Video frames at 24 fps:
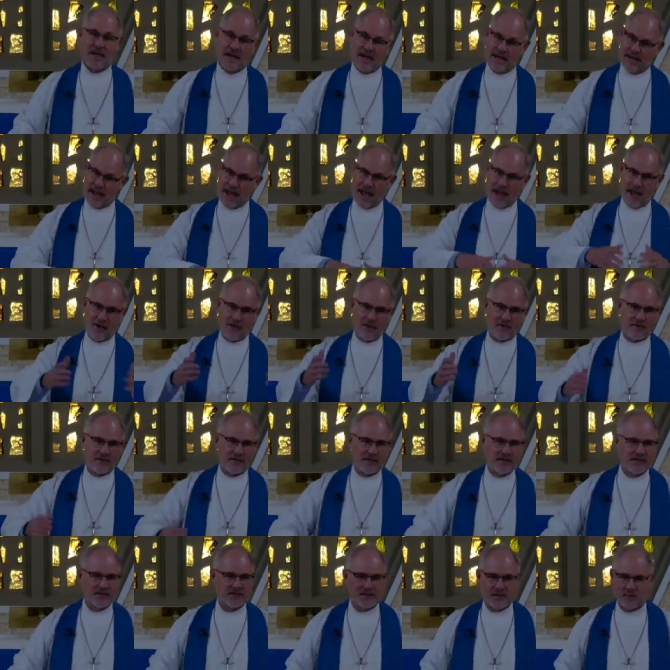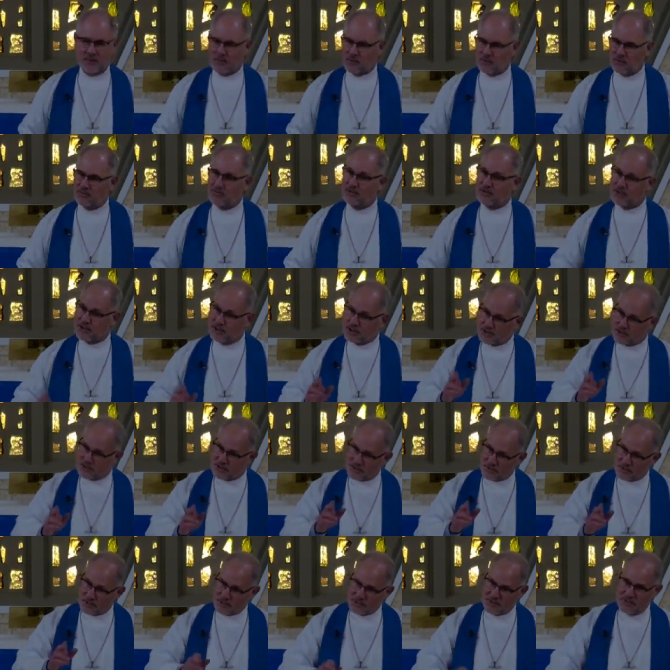and out of Egypt,
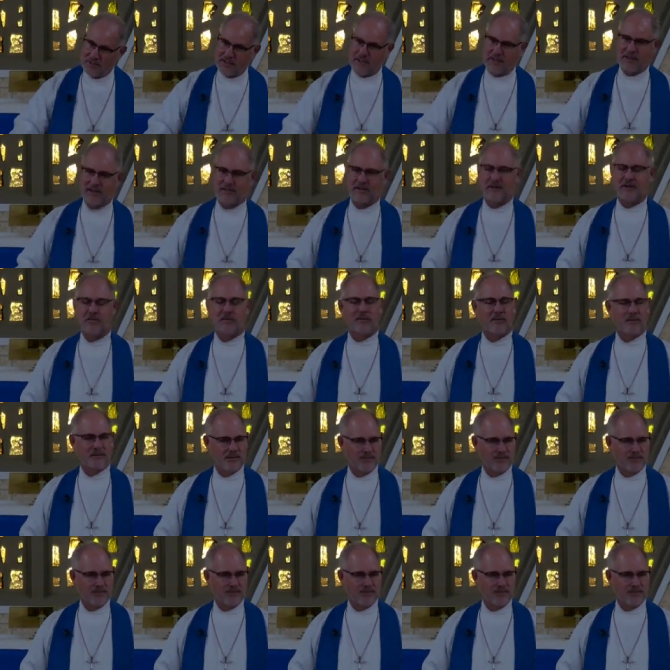Jesus was leading them.